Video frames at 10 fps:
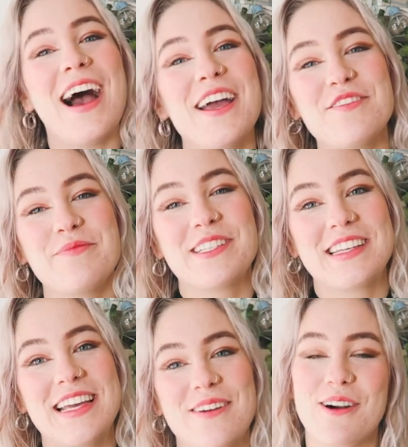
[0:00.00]
Hi
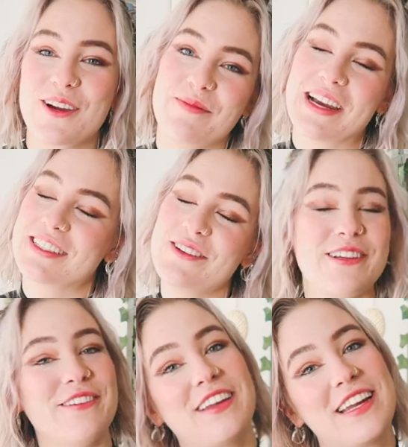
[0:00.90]
everybody and welcome back to a
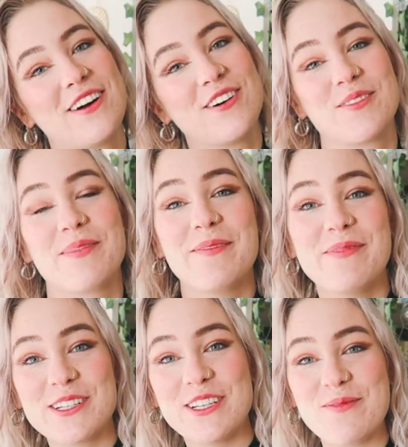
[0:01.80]
new video on my
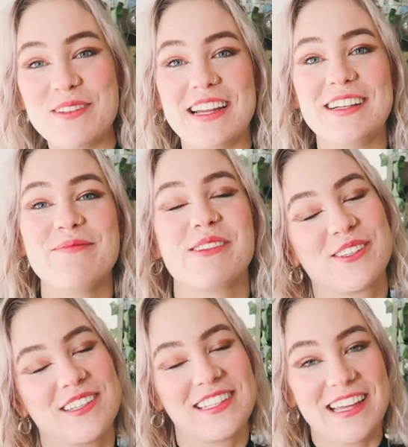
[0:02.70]
booktube channel
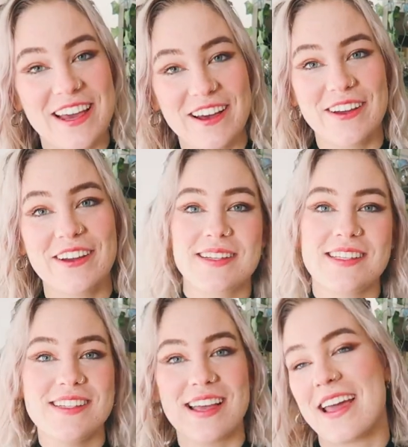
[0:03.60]
Books with Leo.
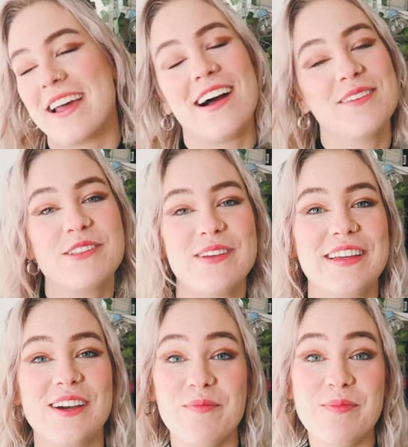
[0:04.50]
Today I'm
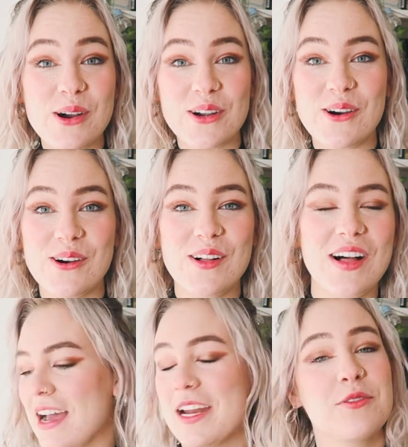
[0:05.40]
doing a book haul
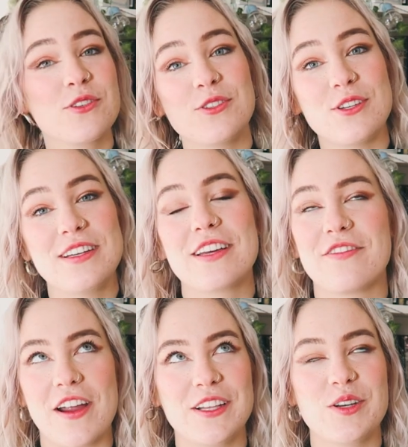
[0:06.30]
and I'm also doing a
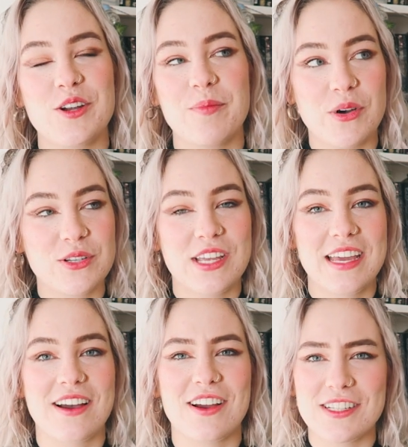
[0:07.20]
fairy loot
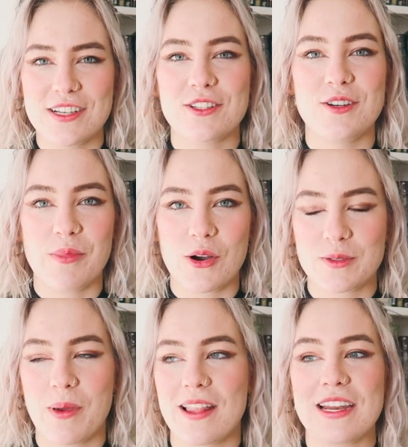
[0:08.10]
unboxing. I still have to
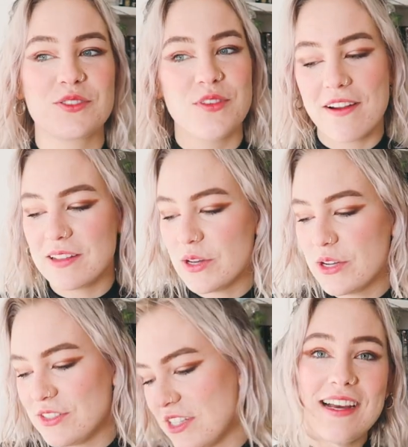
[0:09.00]
unbox my latest fairy
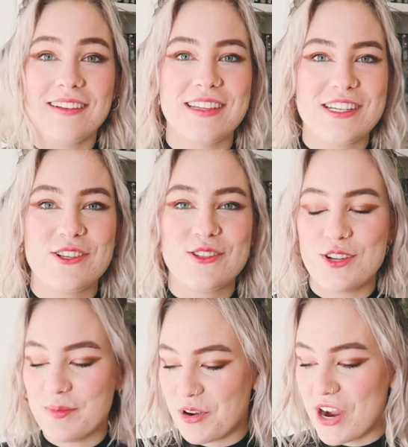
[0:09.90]
loot. Yeah, let's just
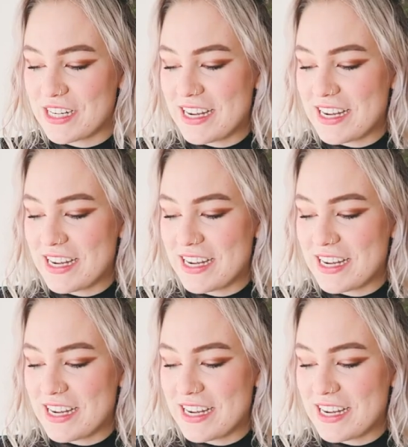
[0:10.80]
jump right